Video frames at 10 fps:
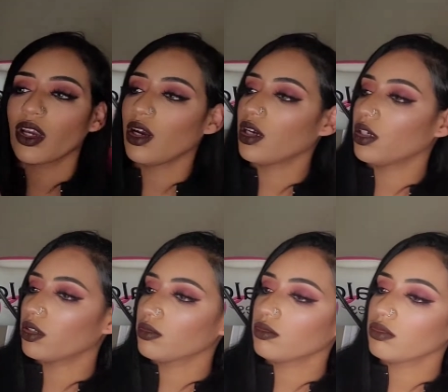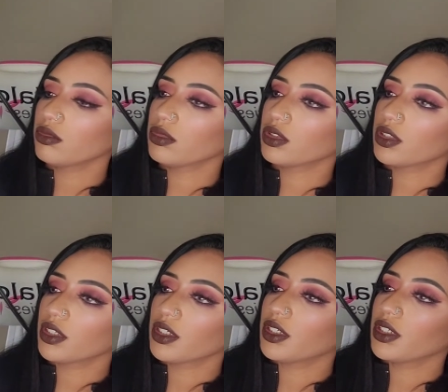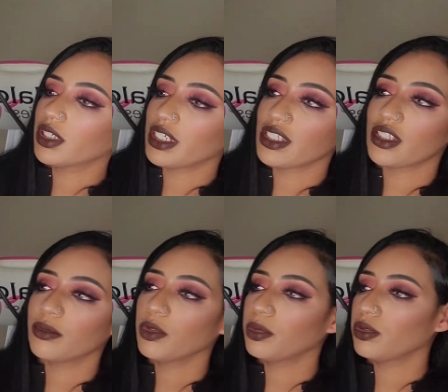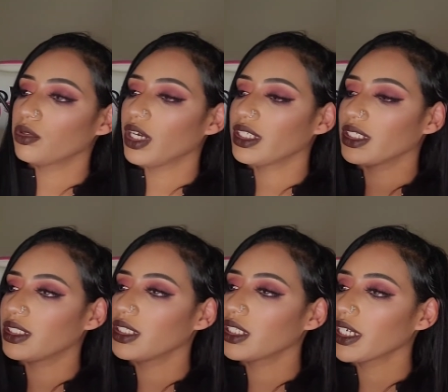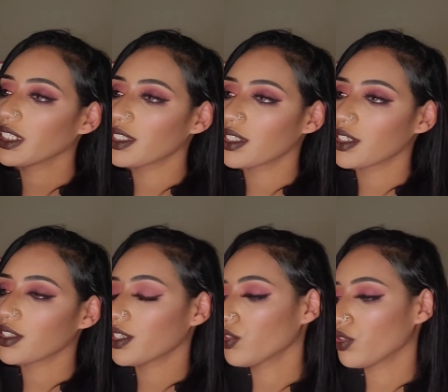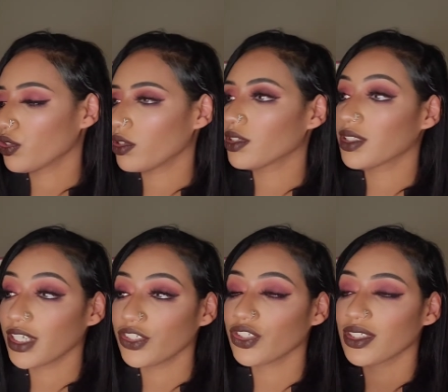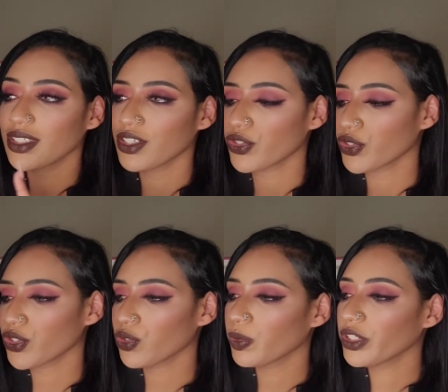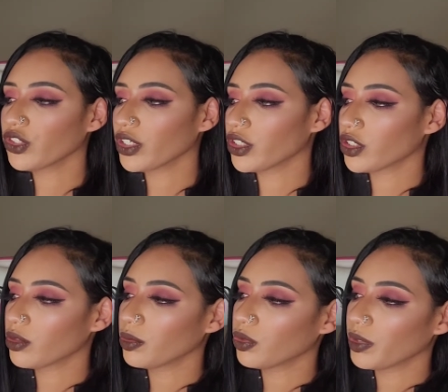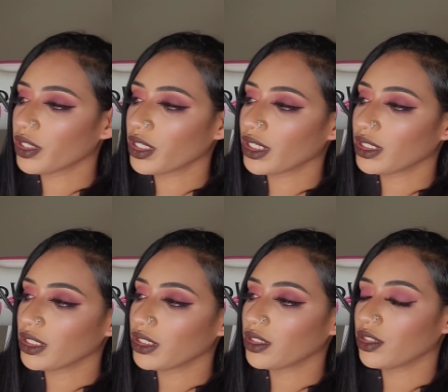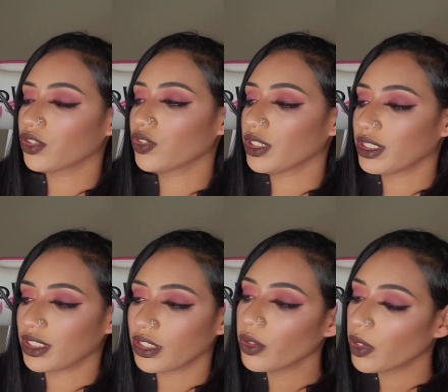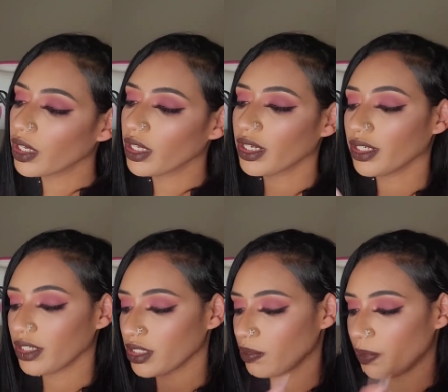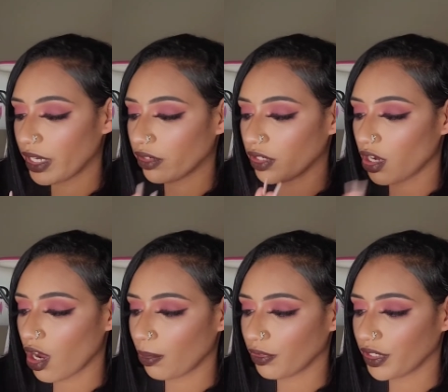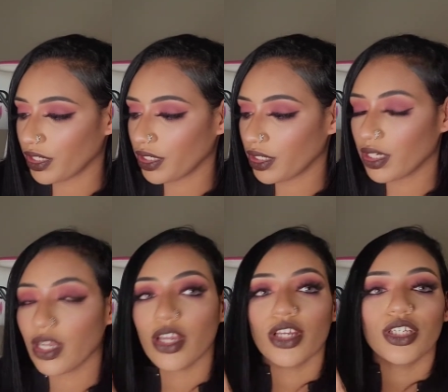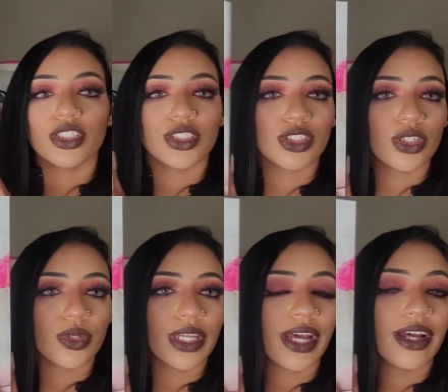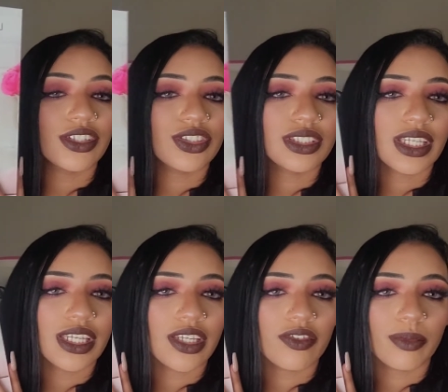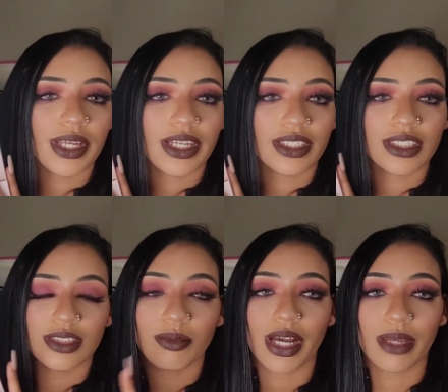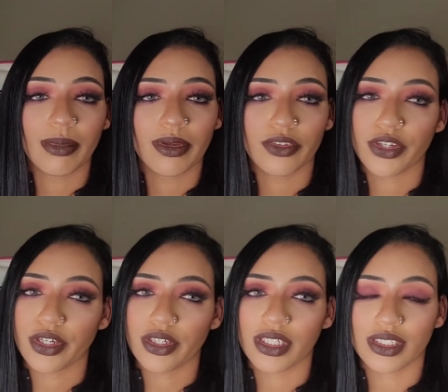Um, as dimmable LED lights, touch, touch sensor switch adjustable with 90 degree tilt it is battery operated so yeah i just gave my ex my mirror